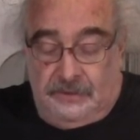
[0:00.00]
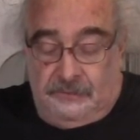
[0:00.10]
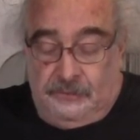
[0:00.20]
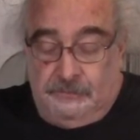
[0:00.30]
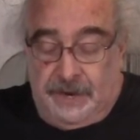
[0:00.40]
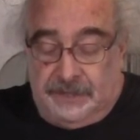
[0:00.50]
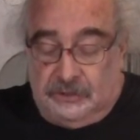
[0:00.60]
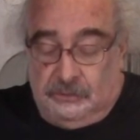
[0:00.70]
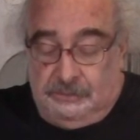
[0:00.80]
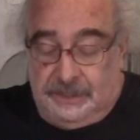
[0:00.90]
for
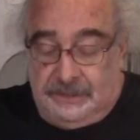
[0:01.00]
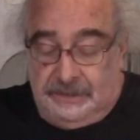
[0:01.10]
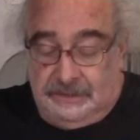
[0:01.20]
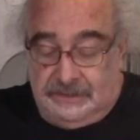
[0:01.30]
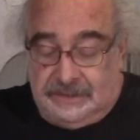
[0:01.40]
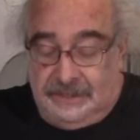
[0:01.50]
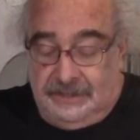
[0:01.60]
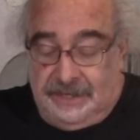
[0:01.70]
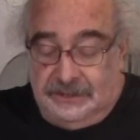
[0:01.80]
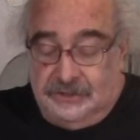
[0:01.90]
medical bills
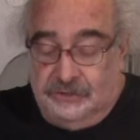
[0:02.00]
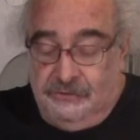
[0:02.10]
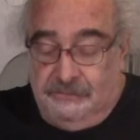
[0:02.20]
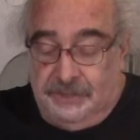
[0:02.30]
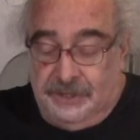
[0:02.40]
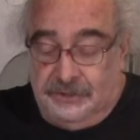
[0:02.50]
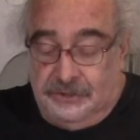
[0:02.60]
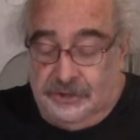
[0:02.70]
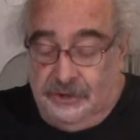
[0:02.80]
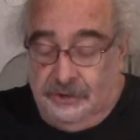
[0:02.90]
alleged to have been
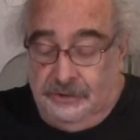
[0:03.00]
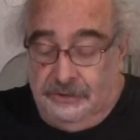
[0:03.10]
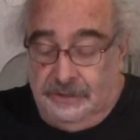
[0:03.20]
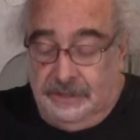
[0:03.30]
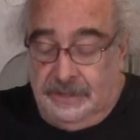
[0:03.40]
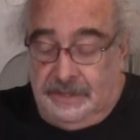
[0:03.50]
incurred